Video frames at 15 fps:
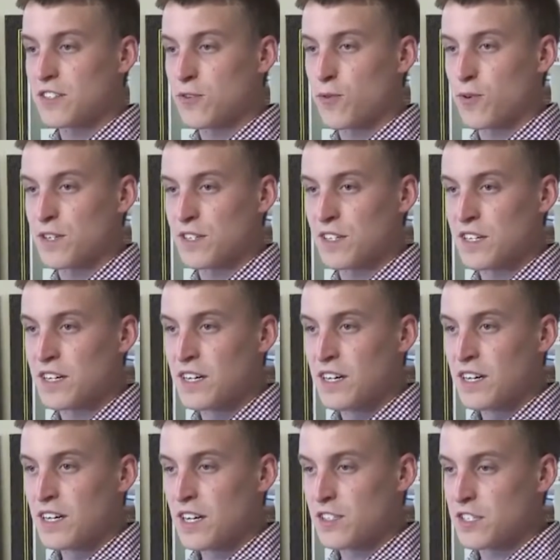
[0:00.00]
accordingly.
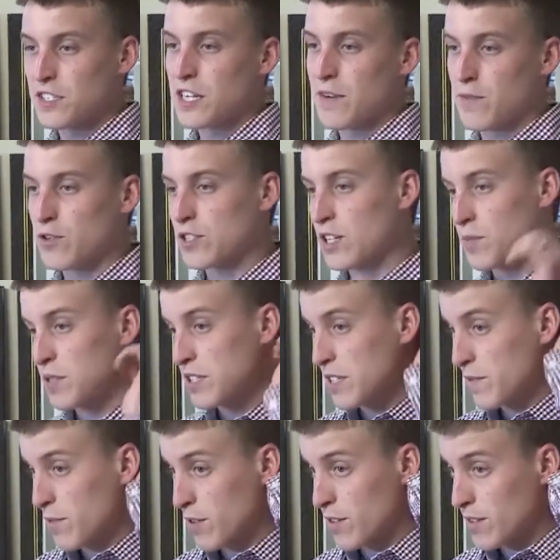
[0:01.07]
Because each heifer is going to be
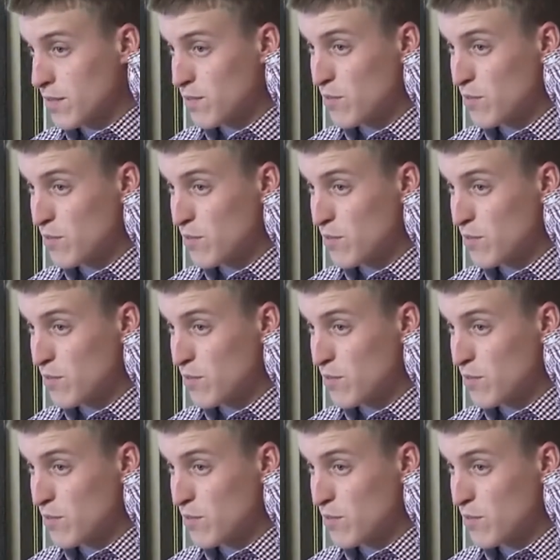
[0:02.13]
different.